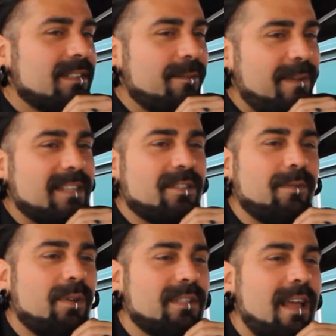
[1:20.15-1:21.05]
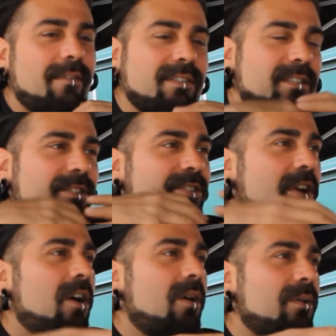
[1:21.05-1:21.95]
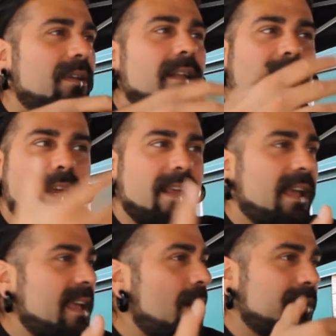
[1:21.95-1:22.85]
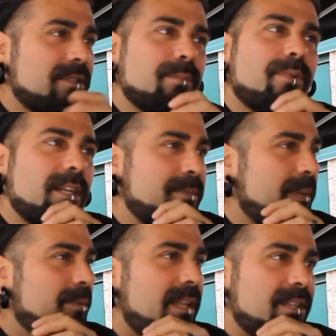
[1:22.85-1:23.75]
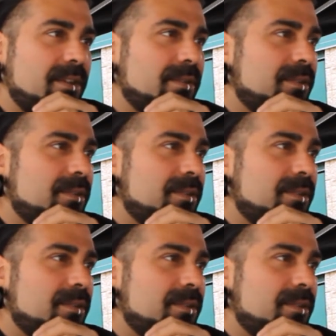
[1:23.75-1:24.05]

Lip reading: the festival is obviously the show. Getting to hang out with some press people like you,